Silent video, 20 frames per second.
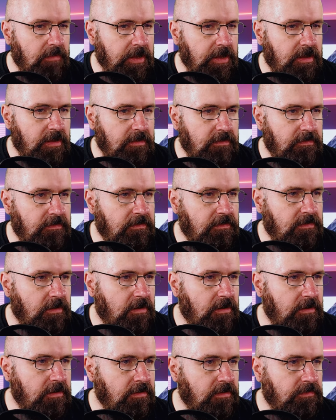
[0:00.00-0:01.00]
We can
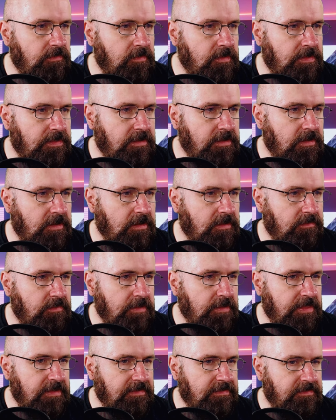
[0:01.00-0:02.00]
start off with the
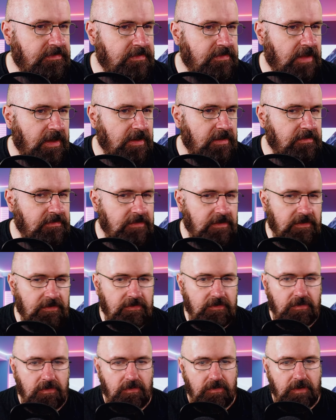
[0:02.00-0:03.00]
with the size that
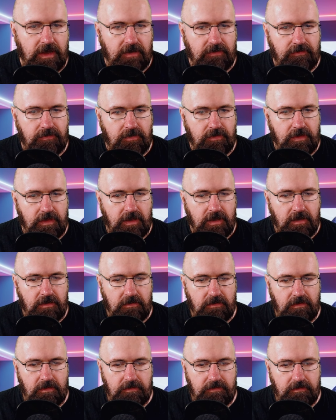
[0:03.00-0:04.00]
is correct for
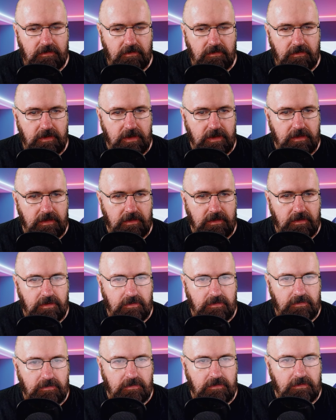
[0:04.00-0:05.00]
that. Let's go like
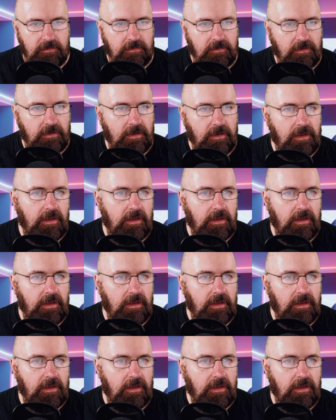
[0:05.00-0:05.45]
this.